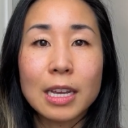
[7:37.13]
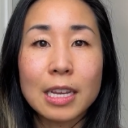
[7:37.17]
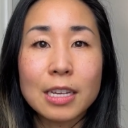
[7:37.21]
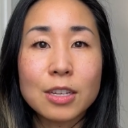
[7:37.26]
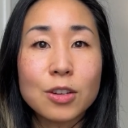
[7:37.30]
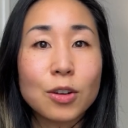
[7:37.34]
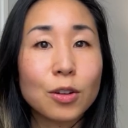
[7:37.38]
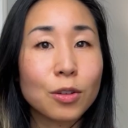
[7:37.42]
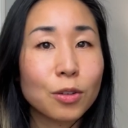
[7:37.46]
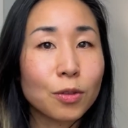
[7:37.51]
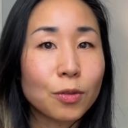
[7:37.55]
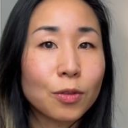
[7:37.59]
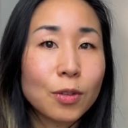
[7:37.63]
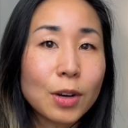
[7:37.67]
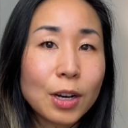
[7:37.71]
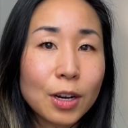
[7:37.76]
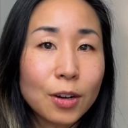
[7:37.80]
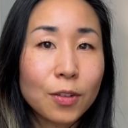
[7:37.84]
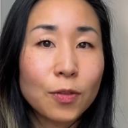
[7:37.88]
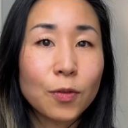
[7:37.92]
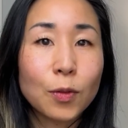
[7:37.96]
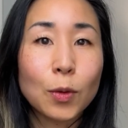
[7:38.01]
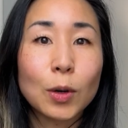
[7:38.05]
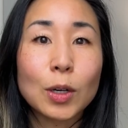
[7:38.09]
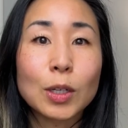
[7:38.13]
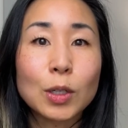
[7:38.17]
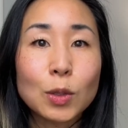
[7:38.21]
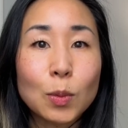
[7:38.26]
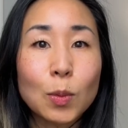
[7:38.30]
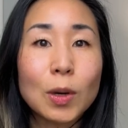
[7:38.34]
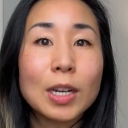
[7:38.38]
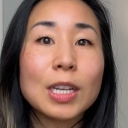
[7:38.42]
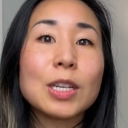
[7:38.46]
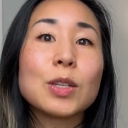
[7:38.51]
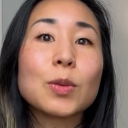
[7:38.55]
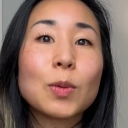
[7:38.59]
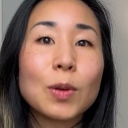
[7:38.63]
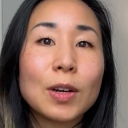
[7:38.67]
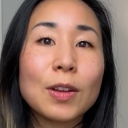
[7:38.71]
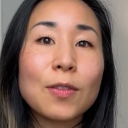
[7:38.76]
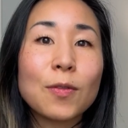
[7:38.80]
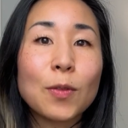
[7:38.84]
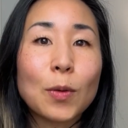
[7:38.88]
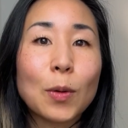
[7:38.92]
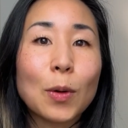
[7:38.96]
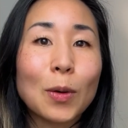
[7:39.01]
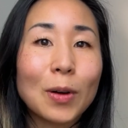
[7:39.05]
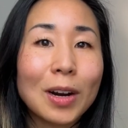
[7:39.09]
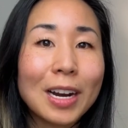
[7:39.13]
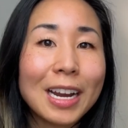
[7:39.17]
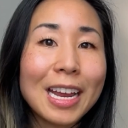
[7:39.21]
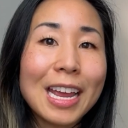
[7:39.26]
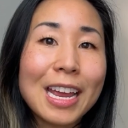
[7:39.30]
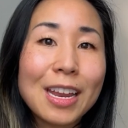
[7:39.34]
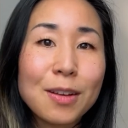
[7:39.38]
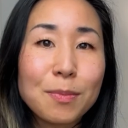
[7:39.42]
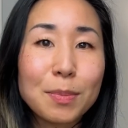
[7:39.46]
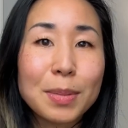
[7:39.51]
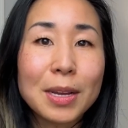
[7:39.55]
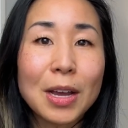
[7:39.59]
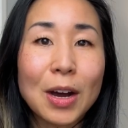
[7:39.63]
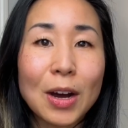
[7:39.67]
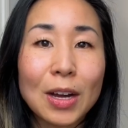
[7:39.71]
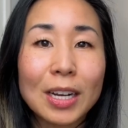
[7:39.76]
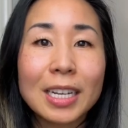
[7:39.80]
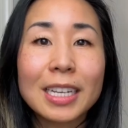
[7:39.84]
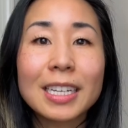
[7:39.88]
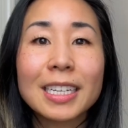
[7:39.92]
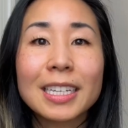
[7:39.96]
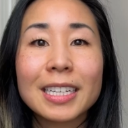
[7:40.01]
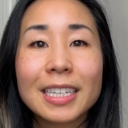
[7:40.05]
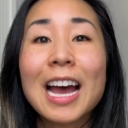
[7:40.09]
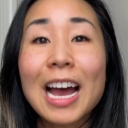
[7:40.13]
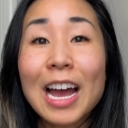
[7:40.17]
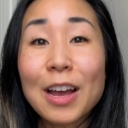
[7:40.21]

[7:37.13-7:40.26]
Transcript: in your career for twenty twenty-four and beyond.